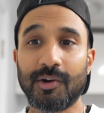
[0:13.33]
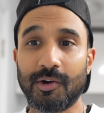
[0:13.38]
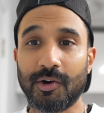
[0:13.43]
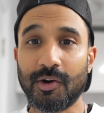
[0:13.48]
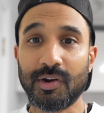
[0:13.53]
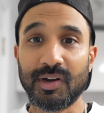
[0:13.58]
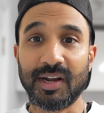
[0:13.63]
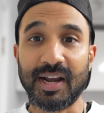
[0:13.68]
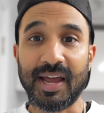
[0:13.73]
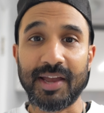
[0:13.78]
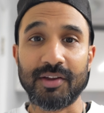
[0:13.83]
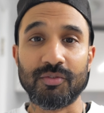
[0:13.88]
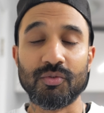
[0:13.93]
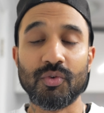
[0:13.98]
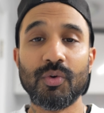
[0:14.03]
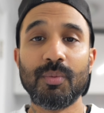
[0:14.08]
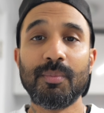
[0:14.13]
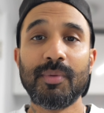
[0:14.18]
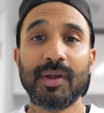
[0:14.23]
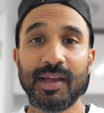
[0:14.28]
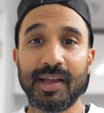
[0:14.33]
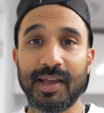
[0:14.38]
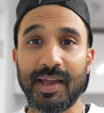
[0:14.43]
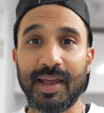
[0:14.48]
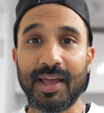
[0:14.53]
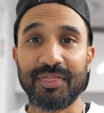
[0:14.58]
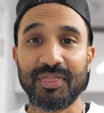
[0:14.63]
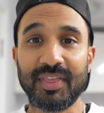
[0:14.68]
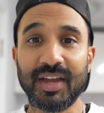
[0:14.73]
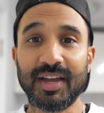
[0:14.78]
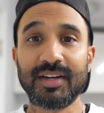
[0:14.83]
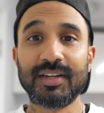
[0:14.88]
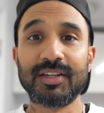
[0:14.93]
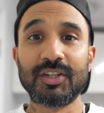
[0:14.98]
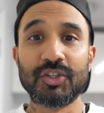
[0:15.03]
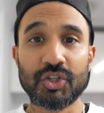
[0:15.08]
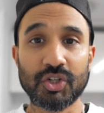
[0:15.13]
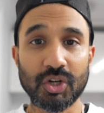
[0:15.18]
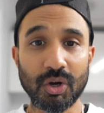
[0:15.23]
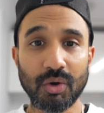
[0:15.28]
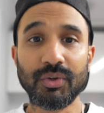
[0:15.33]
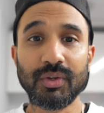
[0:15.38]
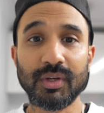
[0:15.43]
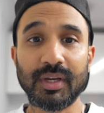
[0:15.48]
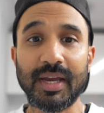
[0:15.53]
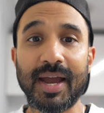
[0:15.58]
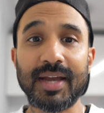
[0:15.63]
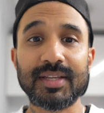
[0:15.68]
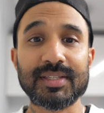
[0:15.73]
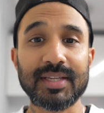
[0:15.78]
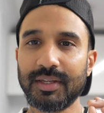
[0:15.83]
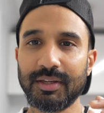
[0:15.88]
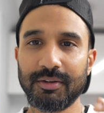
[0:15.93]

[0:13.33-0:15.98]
on Lightroom, and then show you guys